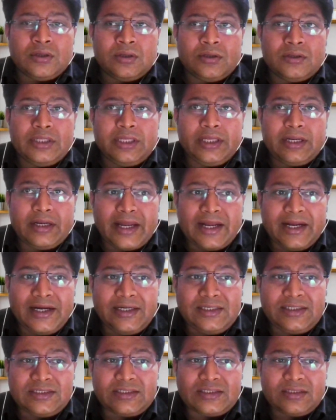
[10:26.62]
the
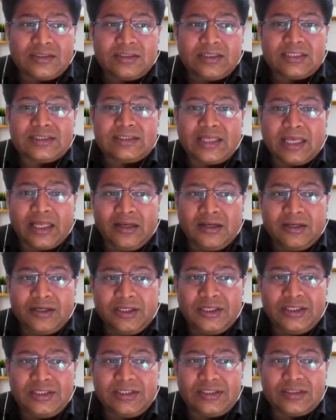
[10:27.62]
rights, the
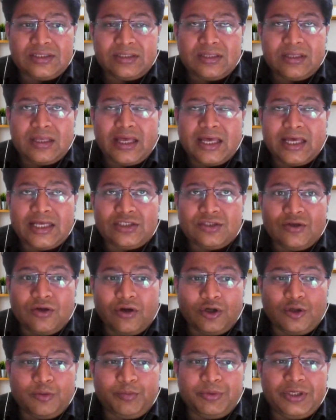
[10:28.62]
salaries has
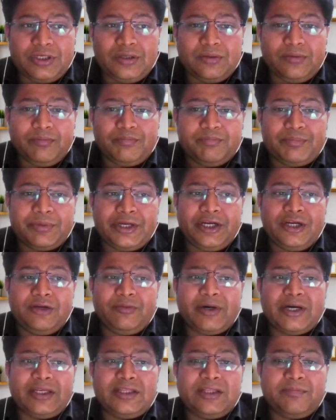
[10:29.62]
not been paid
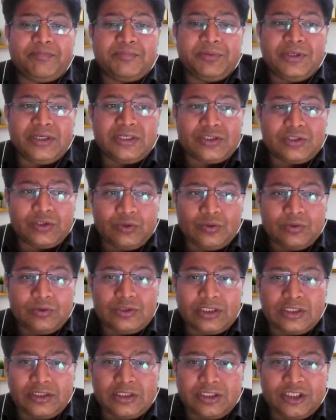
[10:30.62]
by the PSUs
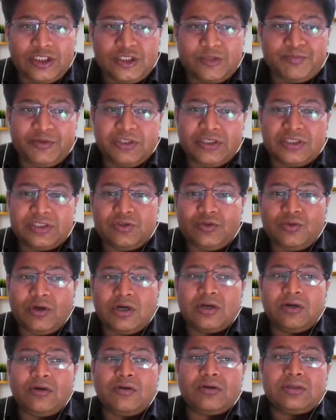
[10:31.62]
and these PSU
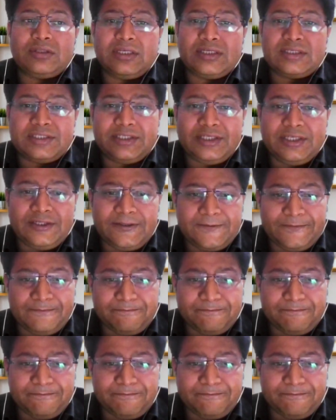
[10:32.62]
are not the state.